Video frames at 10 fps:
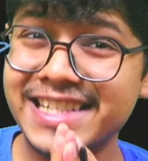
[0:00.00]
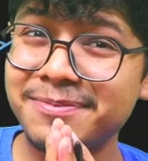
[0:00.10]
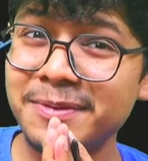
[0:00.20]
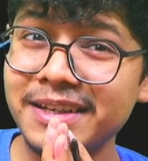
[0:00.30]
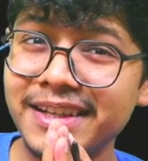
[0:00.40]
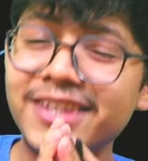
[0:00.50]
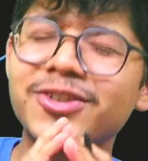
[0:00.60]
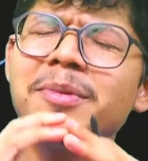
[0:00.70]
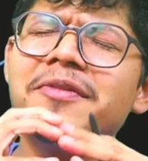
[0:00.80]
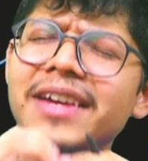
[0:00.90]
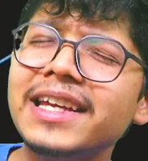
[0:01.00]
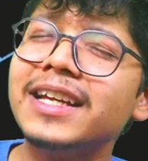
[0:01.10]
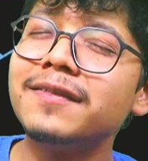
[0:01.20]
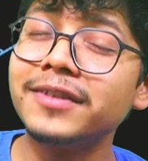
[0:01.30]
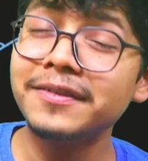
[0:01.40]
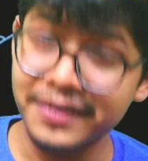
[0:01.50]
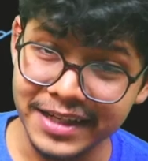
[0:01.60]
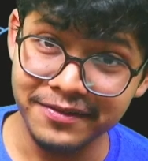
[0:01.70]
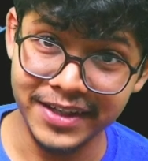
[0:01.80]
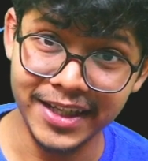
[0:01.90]
going to be very helpful. Very,
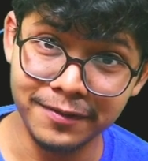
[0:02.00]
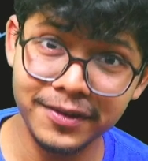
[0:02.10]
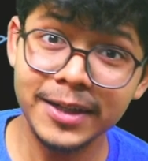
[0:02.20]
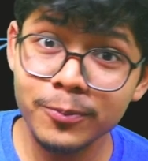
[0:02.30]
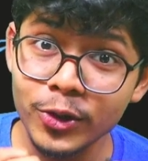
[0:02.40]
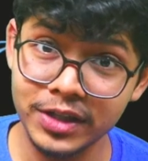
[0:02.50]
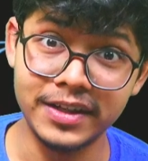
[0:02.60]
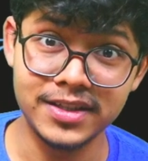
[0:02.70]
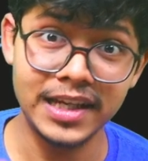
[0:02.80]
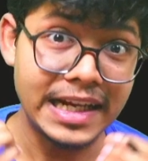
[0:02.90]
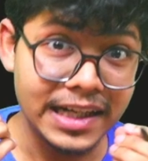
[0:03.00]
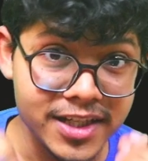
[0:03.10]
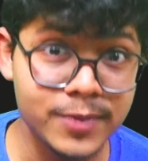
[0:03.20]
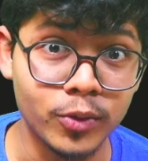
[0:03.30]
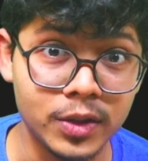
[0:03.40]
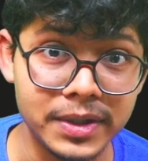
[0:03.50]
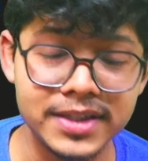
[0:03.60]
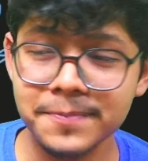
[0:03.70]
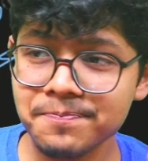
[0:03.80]
very helpful. It motivates. It legit motivates.